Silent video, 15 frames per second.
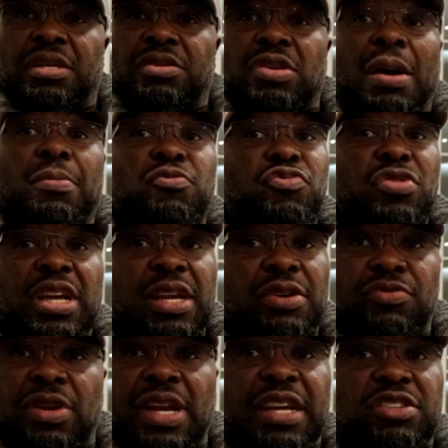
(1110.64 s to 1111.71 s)
so I'm
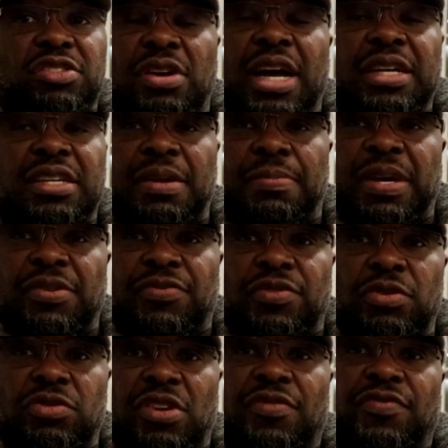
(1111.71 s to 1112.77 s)
really, really excited about the
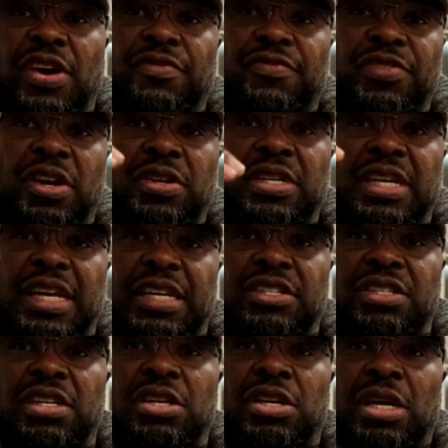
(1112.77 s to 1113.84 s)
future. If I've done
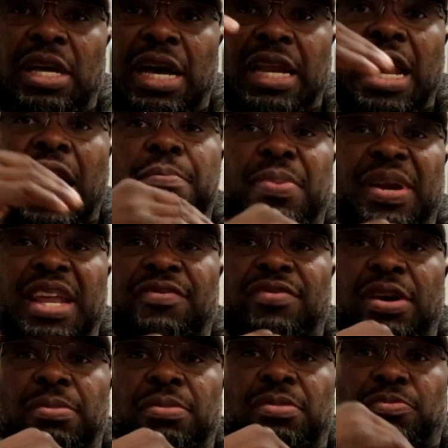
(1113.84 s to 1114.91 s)
this, and I believe
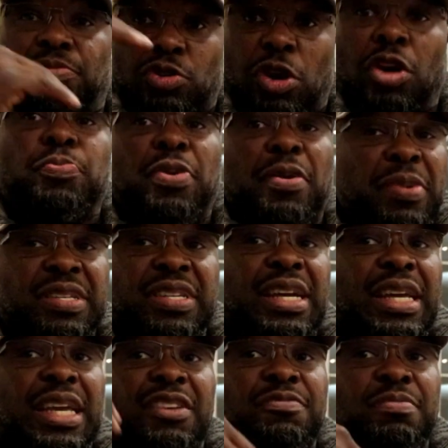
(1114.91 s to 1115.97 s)
I'm God permitting
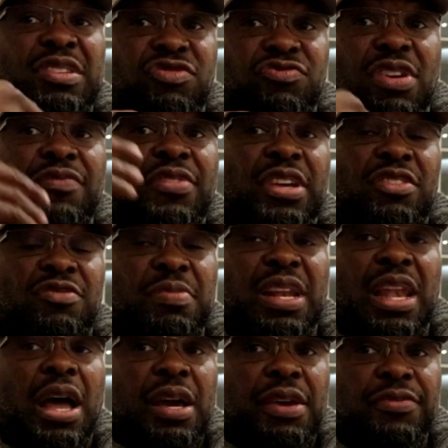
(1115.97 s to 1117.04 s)
and gives me strength and gives me
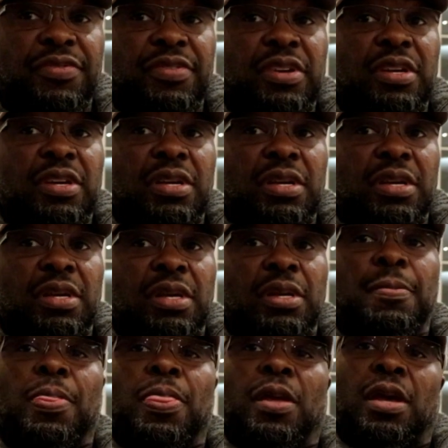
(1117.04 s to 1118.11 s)
life,
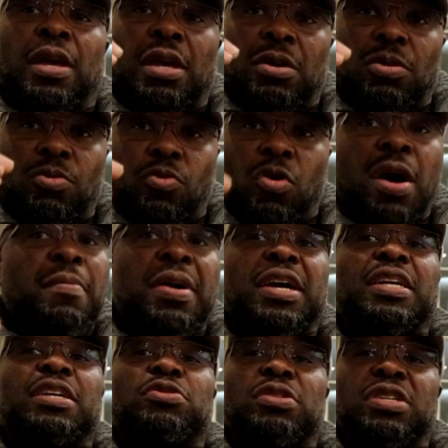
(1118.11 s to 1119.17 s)
what am I
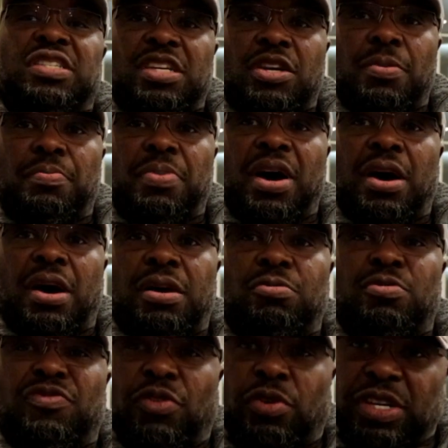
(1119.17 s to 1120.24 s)
going to do in the second part?
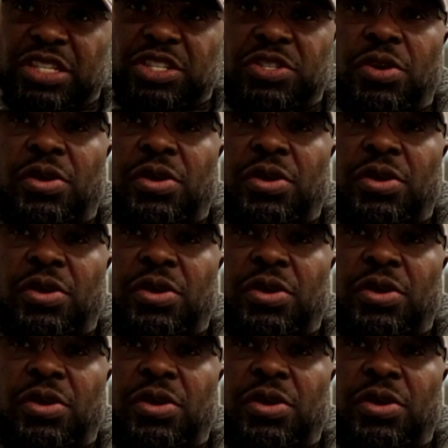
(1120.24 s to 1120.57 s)
With all this